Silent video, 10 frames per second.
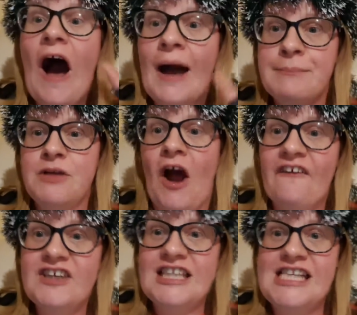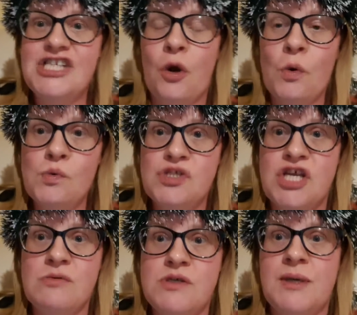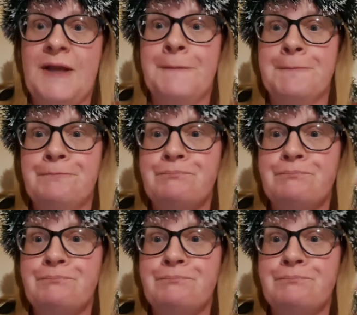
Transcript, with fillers: I'm currently also doing